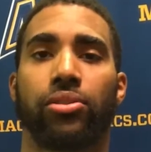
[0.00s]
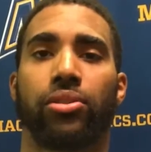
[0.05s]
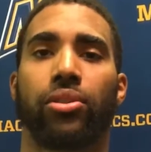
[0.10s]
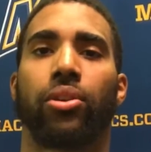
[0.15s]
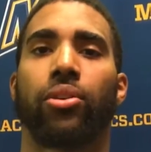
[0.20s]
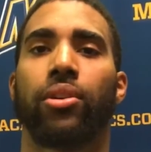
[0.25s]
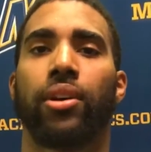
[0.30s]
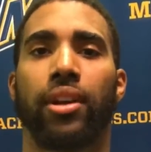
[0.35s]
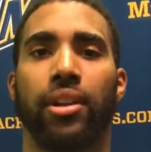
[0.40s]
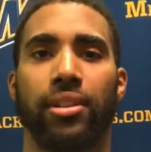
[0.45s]

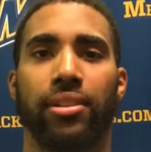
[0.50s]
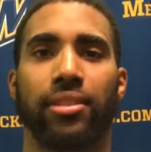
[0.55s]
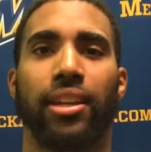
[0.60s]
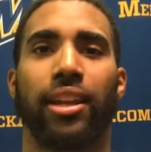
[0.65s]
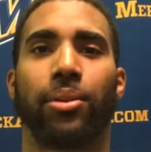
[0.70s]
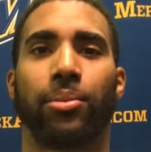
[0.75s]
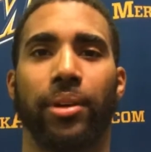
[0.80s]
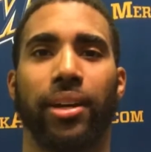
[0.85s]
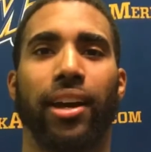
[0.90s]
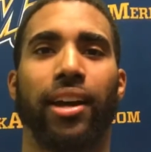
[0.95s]
So
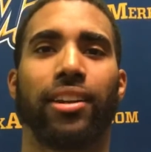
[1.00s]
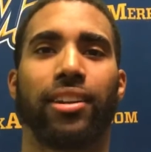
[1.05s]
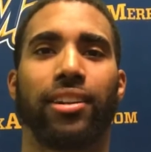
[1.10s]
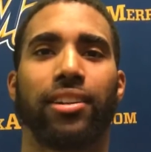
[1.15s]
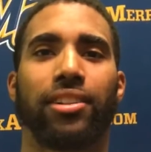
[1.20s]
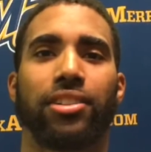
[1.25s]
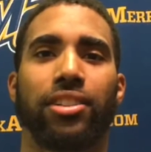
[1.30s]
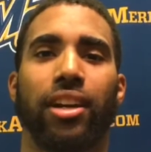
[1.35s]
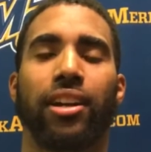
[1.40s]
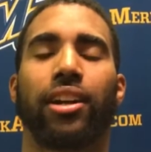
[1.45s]
today we kind of
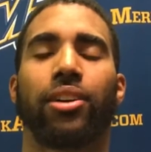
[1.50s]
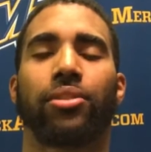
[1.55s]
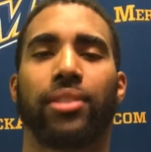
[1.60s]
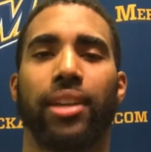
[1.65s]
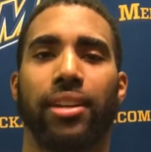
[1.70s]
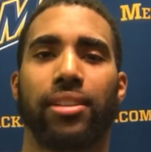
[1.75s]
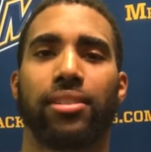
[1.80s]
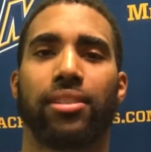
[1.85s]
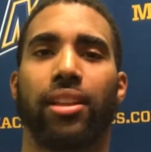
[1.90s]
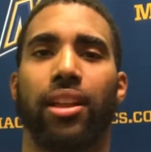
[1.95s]
shot out
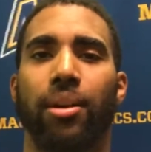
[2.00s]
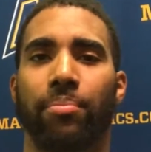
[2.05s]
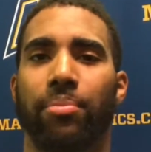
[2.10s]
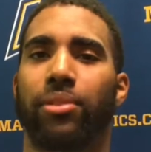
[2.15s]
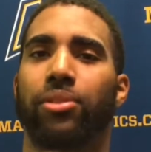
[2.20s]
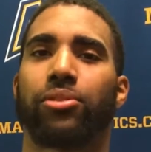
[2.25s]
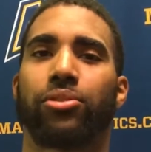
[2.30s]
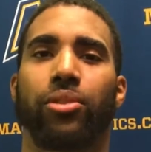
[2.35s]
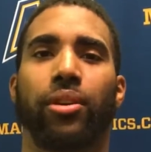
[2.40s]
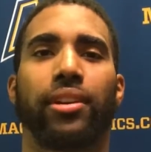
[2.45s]
that slump,
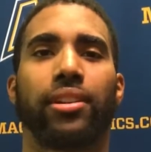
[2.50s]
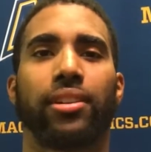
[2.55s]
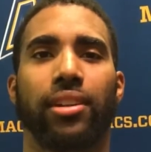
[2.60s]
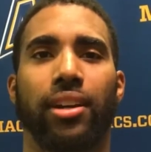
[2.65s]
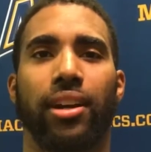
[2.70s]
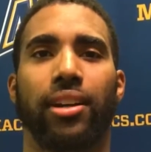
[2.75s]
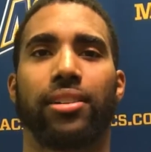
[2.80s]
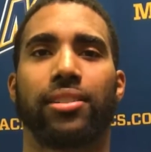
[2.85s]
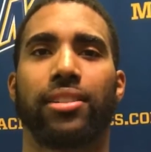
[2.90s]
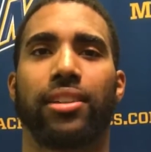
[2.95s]
and it was great to
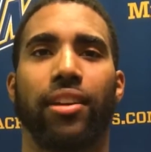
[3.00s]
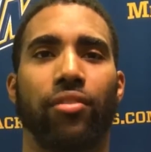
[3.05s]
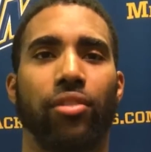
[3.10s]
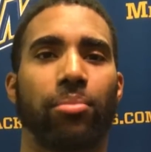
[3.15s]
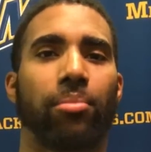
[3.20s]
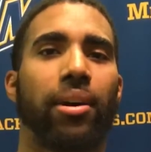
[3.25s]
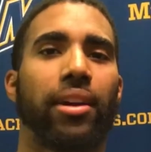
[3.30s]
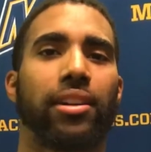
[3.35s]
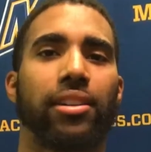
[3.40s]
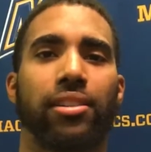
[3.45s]
kind of see
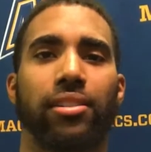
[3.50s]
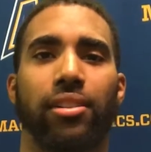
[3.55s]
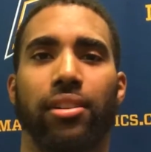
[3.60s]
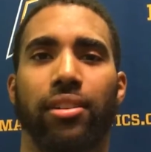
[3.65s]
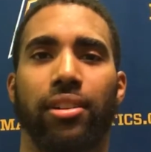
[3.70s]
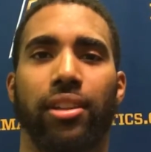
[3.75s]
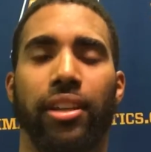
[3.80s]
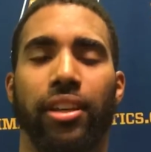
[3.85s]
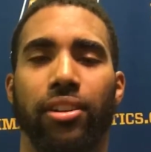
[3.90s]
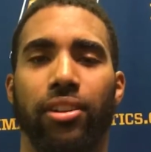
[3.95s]
everybody
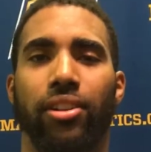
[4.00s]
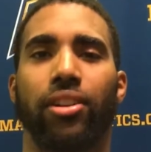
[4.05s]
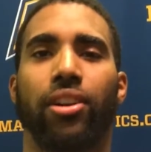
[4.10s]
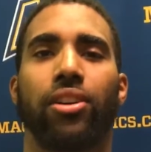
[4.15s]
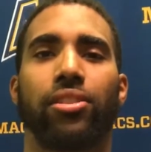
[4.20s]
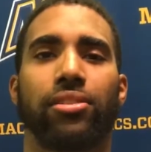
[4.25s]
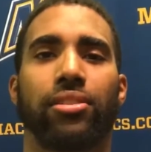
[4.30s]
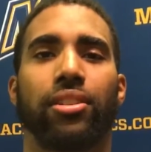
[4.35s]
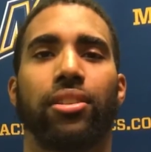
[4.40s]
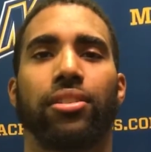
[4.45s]
clicking on
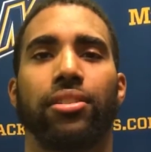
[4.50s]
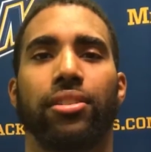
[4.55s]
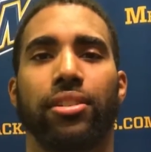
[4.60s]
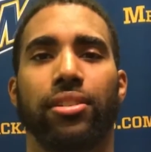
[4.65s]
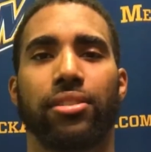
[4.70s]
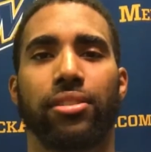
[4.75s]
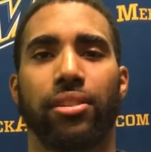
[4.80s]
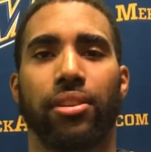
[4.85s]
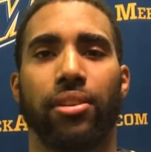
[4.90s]
all cylinders.